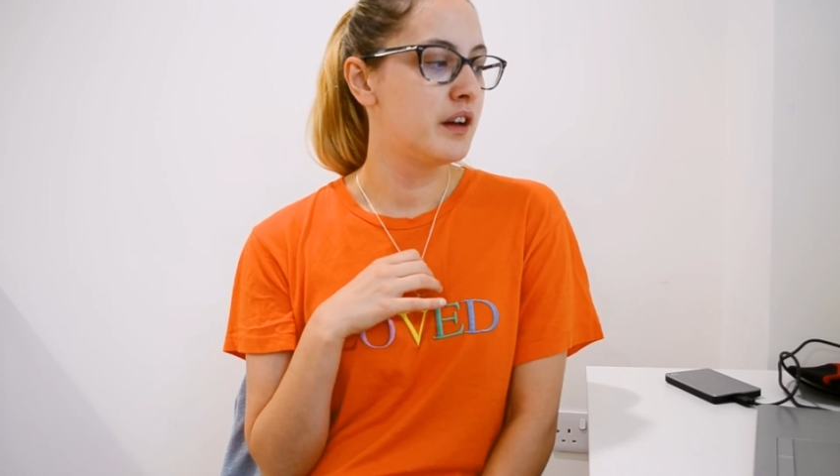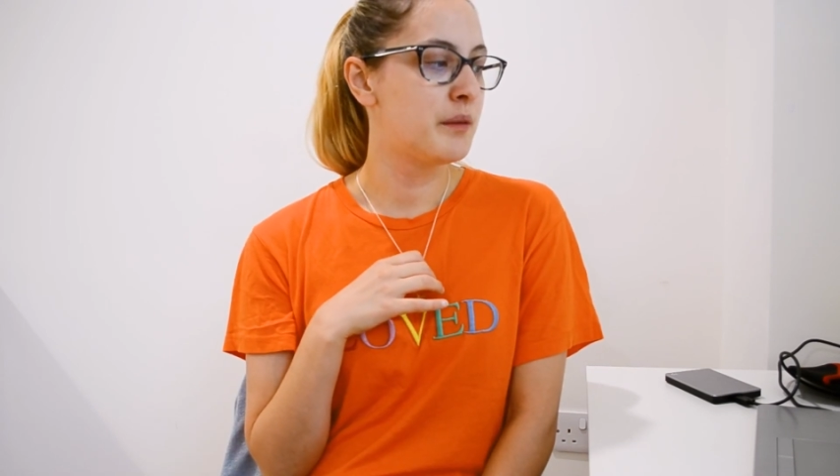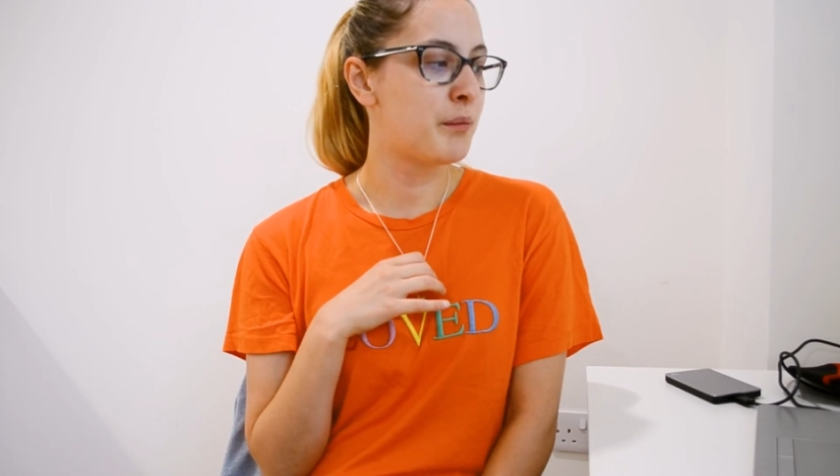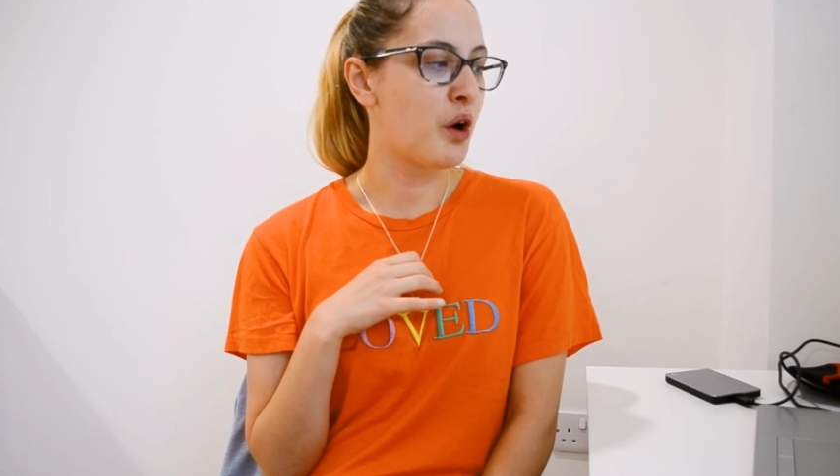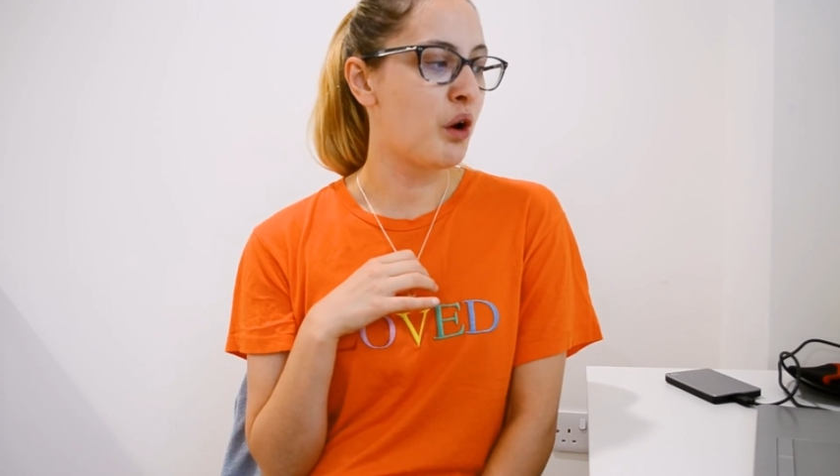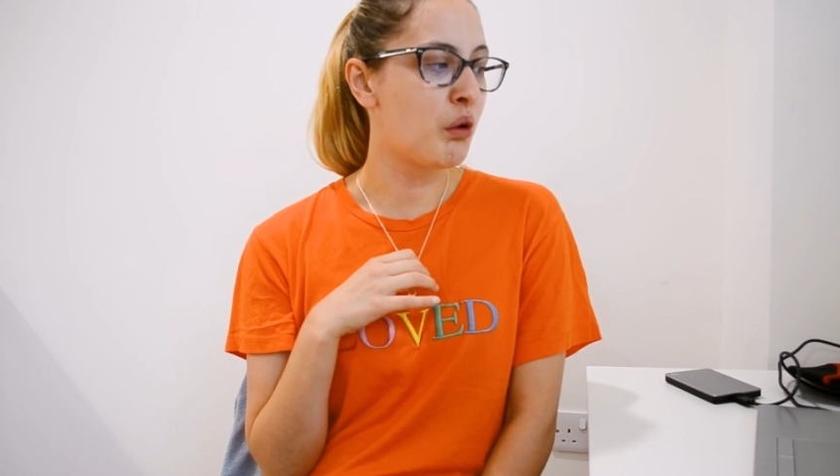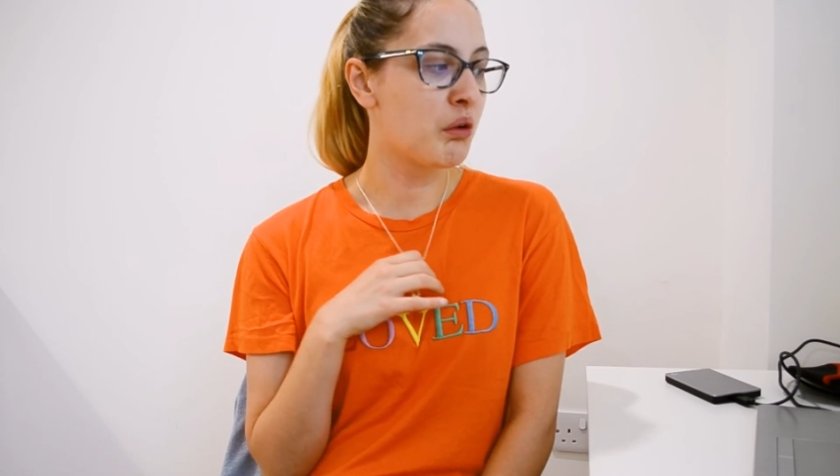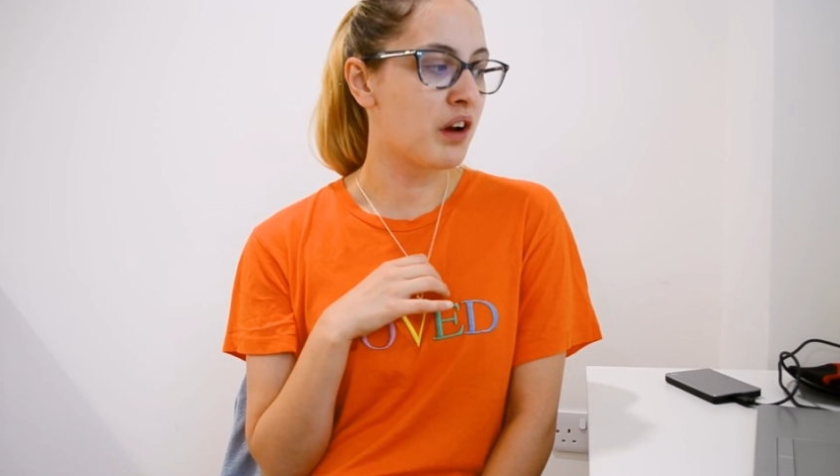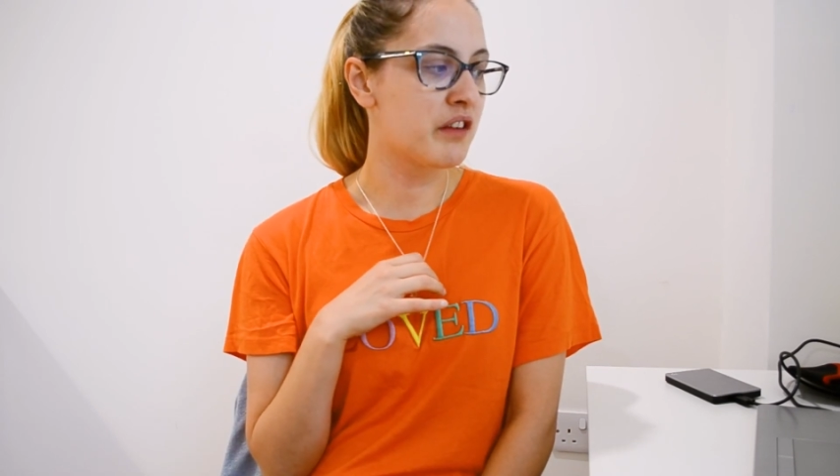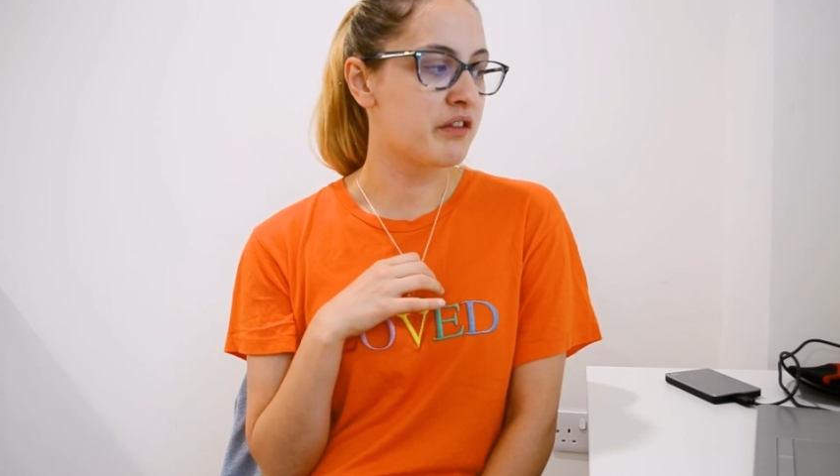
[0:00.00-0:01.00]
my whole
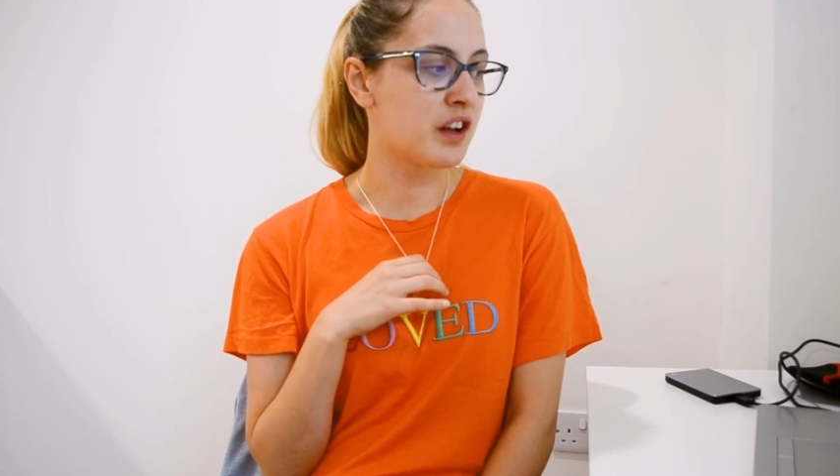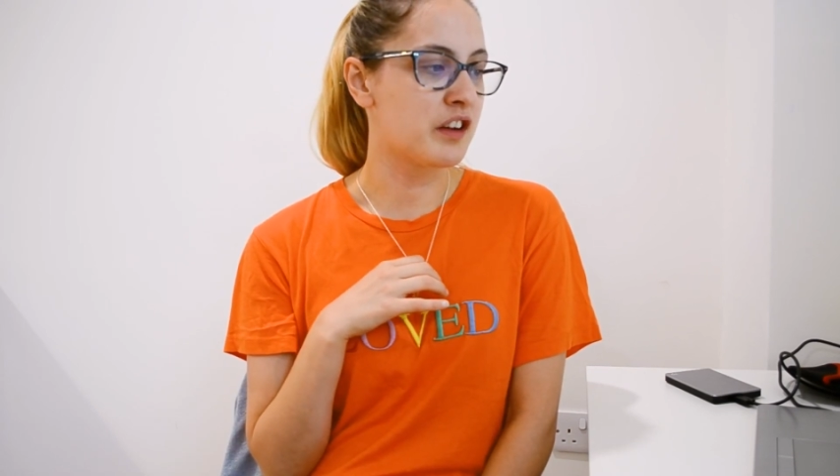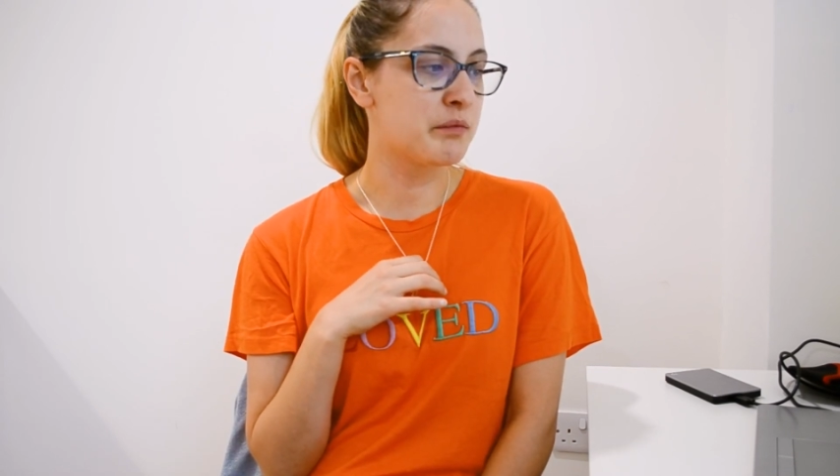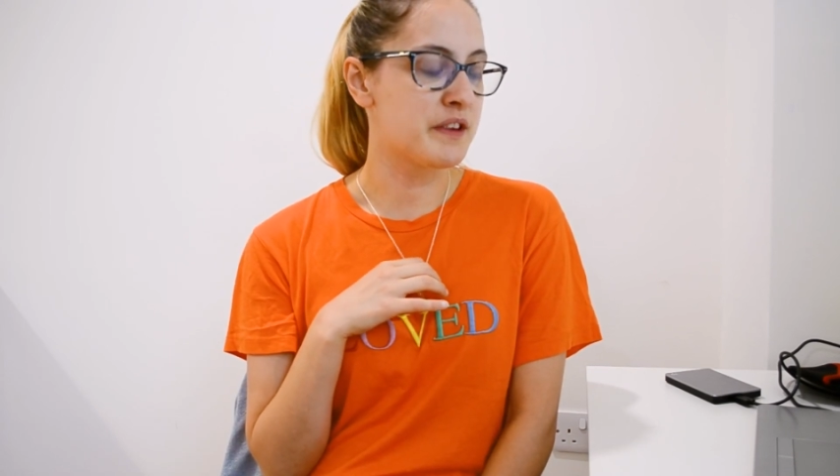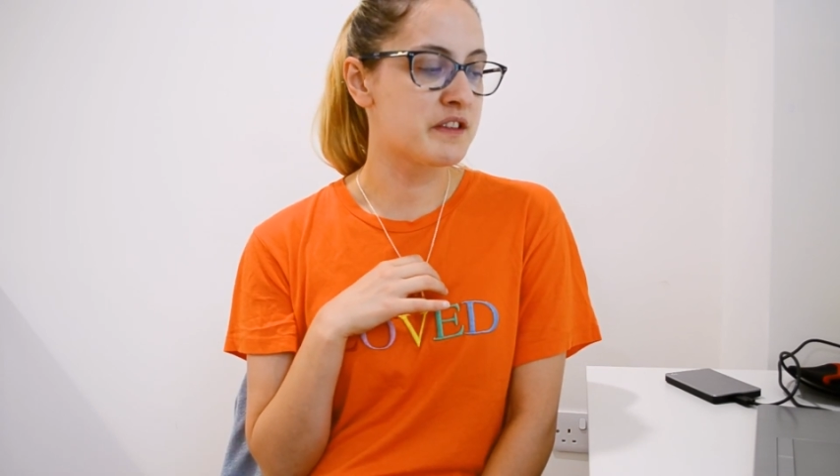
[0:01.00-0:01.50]
life like I've been